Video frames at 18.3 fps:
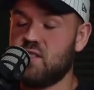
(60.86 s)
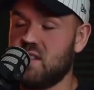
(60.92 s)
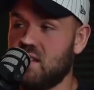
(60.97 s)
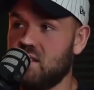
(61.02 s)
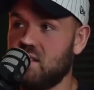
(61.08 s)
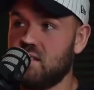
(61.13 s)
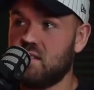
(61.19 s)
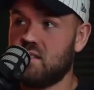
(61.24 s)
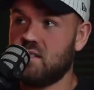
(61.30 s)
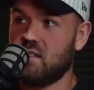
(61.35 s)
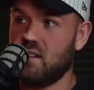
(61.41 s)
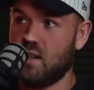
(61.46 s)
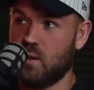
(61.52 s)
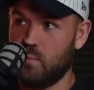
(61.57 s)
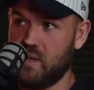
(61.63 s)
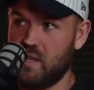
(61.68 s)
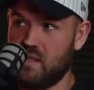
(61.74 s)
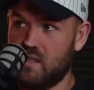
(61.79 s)
Zealand are
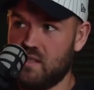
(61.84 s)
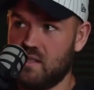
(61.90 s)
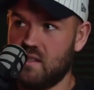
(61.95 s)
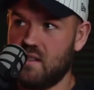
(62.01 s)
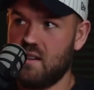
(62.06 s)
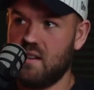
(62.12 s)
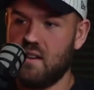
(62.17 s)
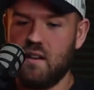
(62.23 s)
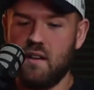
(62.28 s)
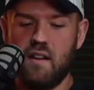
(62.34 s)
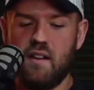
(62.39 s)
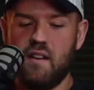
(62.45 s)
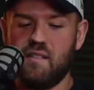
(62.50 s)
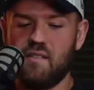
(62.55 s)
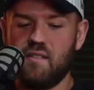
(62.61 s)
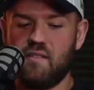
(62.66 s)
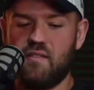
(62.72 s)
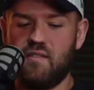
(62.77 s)
obese.
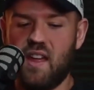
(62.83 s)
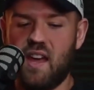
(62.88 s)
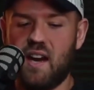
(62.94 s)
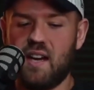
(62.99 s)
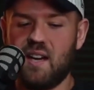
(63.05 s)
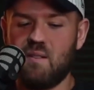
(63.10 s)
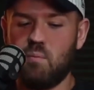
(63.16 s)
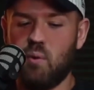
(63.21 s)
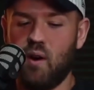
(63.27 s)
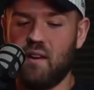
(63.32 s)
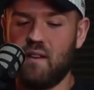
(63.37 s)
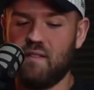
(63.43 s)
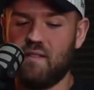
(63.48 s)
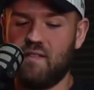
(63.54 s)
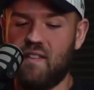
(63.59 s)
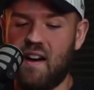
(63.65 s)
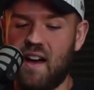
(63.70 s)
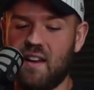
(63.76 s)

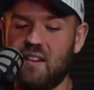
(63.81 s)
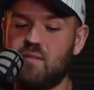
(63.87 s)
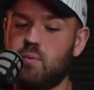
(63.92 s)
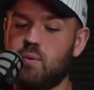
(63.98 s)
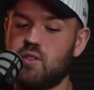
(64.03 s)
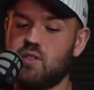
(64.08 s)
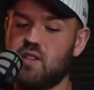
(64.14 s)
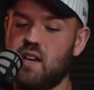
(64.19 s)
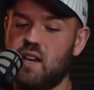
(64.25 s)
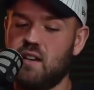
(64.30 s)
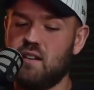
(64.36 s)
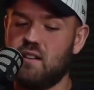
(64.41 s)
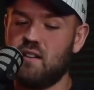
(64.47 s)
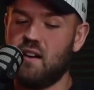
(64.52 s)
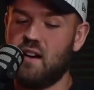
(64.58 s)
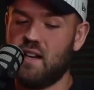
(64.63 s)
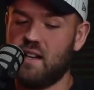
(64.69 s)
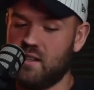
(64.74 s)
30.5%
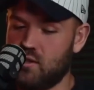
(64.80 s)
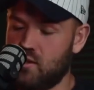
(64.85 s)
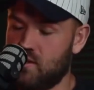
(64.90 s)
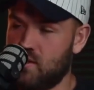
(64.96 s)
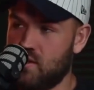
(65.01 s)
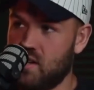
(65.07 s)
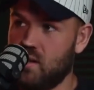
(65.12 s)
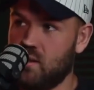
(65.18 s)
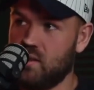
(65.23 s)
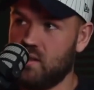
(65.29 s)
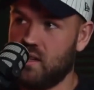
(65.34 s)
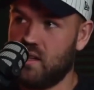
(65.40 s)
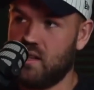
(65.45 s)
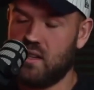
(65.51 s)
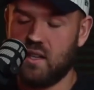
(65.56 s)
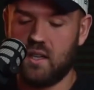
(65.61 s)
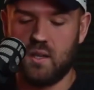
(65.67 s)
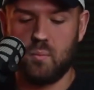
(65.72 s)
in
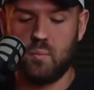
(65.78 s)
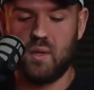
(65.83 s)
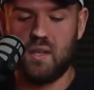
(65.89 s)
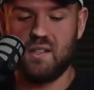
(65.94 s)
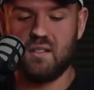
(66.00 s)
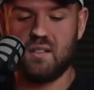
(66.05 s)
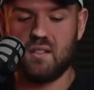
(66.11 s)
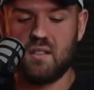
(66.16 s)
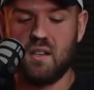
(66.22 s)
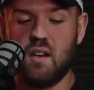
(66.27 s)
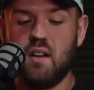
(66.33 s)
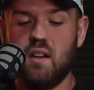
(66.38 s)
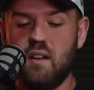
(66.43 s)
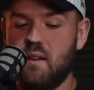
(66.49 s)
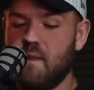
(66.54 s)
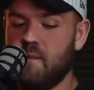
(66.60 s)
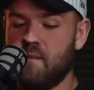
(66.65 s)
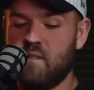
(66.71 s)
Australia are obese.
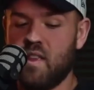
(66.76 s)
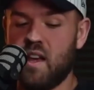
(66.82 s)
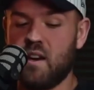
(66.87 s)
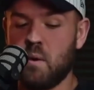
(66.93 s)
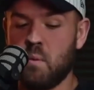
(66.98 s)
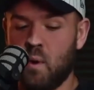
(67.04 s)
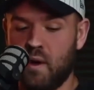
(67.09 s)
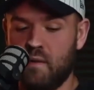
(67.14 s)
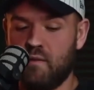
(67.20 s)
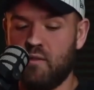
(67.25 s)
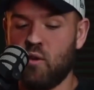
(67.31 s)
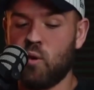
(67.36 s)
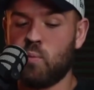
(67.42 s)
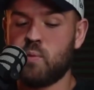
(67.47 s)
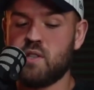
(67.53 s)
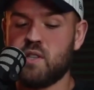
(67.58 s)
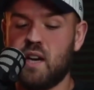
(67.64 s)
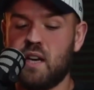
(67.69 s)

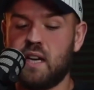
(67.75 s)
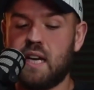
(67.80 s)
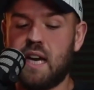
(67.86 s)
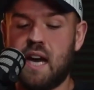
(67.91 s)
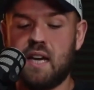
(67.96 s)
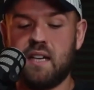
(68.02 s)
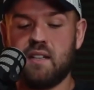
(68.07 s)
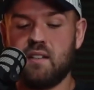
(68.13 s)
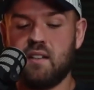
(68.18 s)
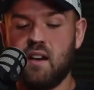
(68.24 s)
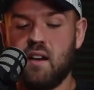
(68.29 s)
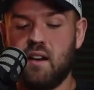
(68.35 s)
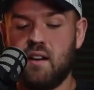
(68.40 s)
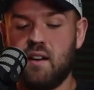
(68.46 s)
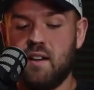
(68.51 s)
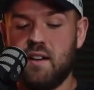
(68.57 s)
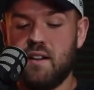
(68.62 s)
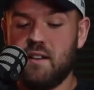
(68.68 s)
30.4%
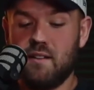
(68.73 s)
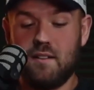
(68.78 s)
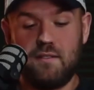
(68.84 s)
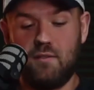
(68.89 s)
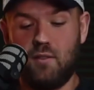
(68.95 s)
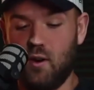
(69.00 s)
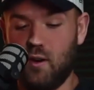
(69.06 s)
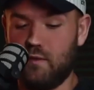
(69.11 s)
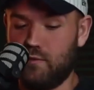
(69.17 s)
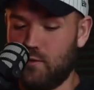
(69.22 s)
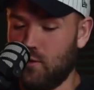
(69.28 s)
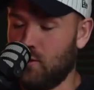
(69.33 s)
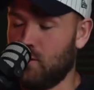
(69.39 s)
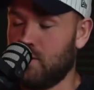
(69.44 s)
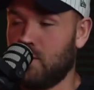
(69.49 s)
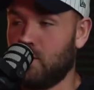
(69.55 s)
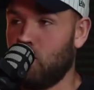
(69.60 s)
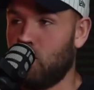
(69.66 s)
Canada... I'd
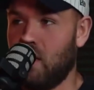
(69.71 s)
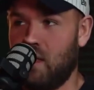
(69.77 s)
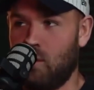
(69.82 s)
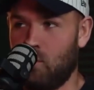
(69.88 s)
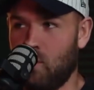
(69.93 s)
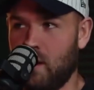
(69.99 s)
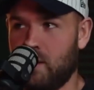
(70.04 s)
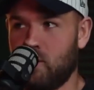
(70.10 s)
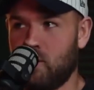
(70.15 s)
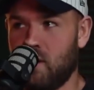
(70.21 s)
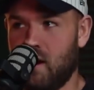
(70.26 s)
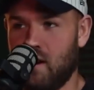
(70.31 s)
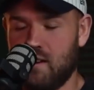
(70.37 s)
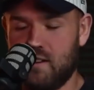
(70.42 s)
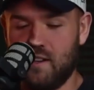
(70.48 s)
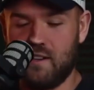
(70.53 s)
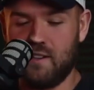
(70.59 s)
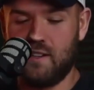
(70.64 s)
throw a wild
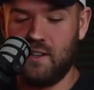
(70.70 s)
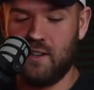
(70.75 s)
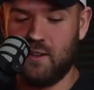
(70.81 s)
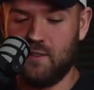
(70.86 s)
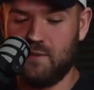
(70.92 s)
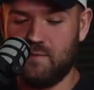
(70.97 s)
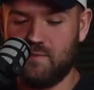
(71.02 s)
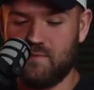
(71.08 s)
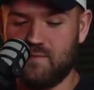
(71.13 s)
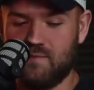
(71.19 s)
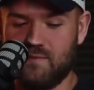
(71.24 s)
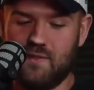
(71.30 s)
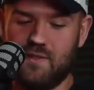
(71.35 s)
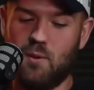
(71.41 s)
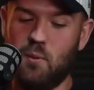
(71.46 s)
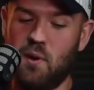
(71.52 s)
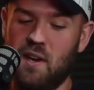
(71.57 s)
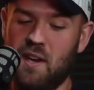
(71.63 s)
card in here.
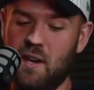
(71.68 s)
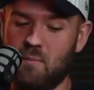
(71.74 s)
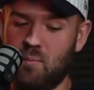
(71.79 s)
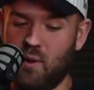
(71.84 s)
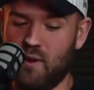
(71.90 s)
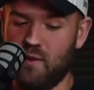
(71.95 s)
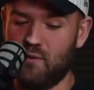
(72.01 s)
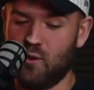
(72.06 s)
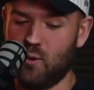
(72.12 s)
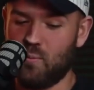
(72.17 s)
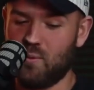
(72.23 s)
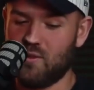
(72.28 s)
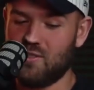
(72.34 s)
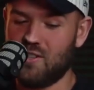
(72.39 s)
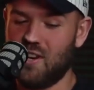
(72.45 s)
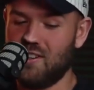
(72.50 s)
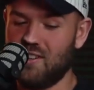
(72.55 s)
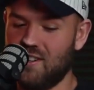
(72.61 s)

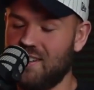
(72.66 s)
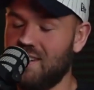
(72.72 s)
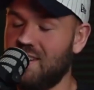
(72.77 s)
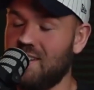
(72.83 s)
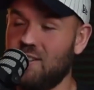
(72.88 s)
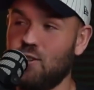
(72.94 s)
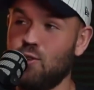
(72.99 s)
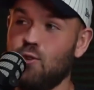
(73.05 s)
28.4% in the